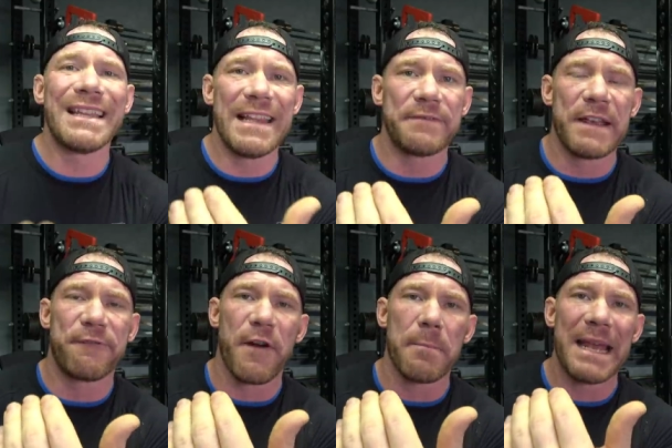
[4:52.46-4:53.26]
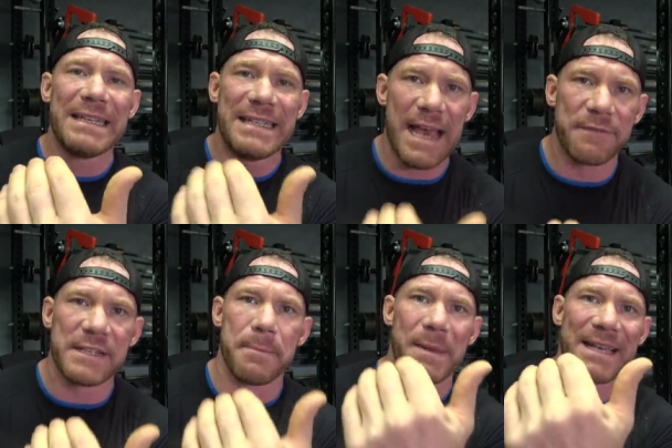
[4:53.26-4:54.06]
lifting from a
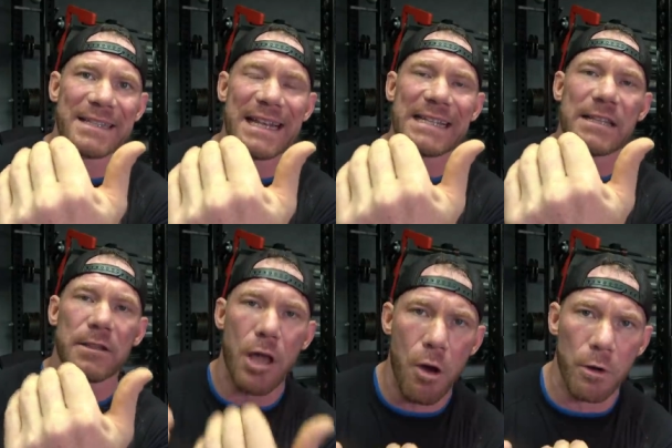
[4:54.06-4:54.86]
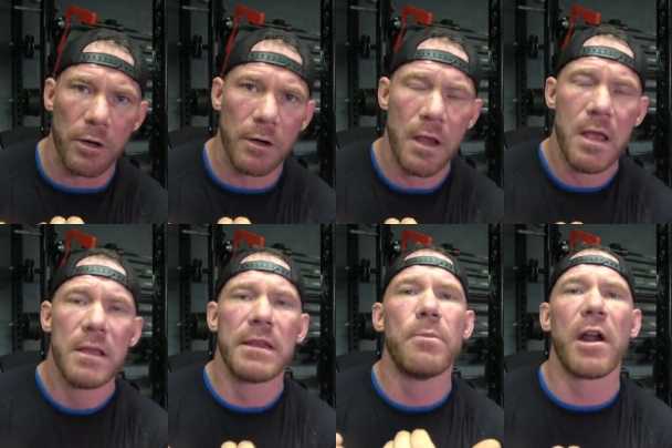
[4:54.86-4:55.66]
deficit because it is lower
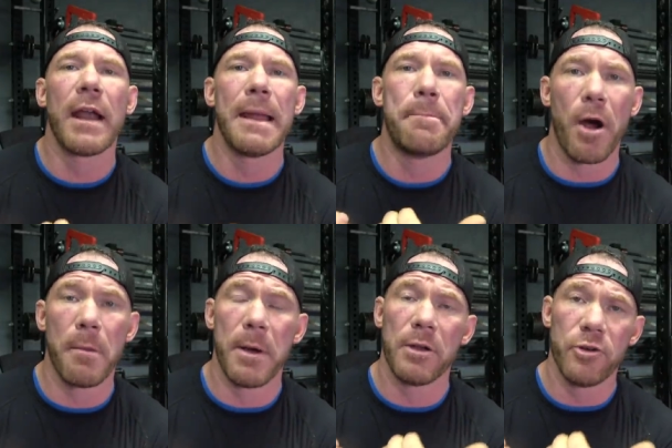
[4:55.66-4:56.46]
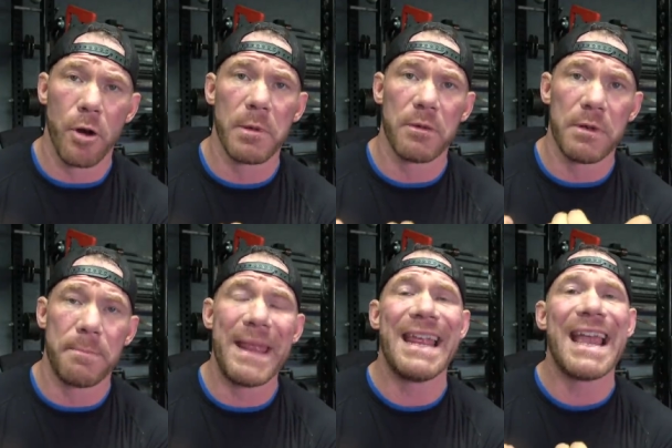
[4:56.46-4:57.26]
than where a barbell normally
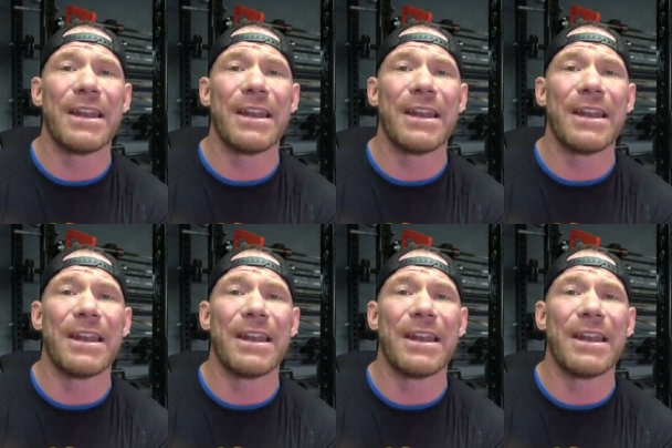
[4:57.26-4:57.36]
would be.